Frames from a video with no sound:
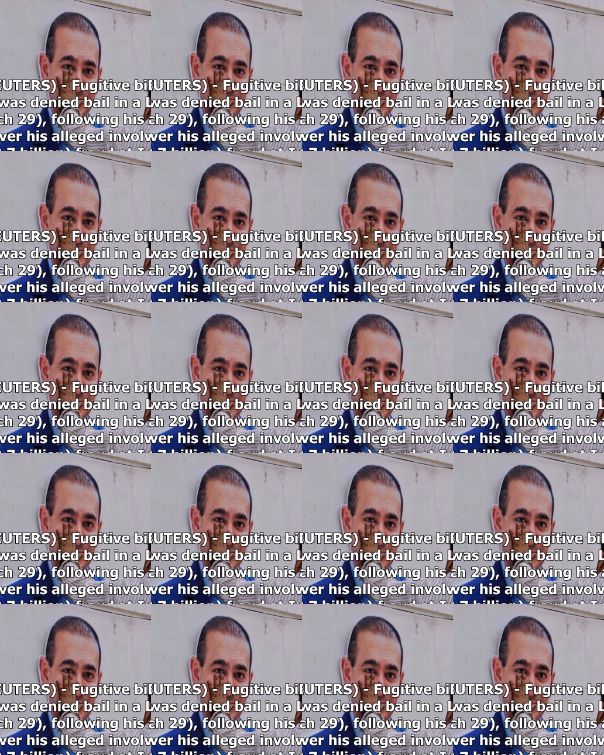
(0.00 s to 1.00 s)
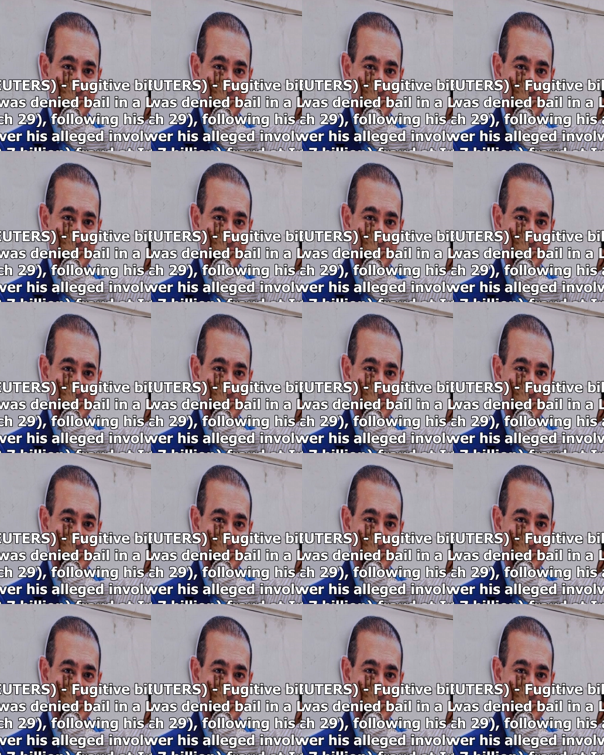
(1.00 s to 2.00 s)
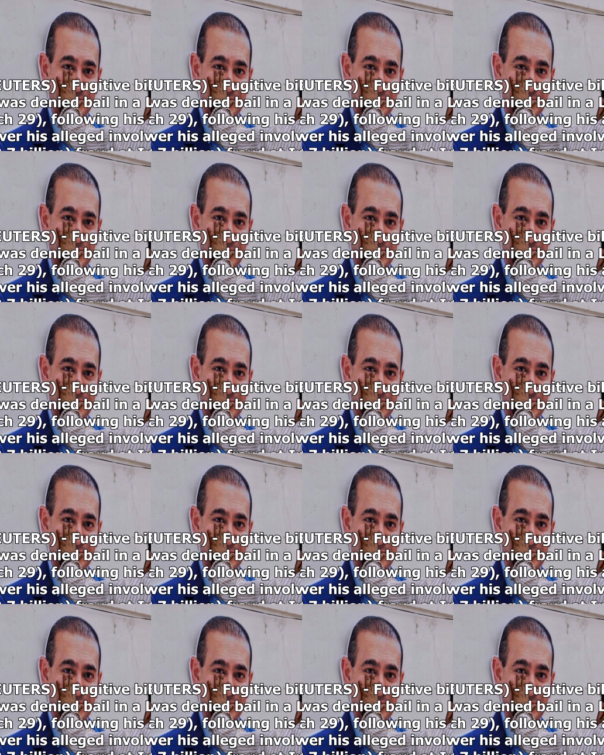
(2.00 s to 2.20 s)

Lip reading: [no speech]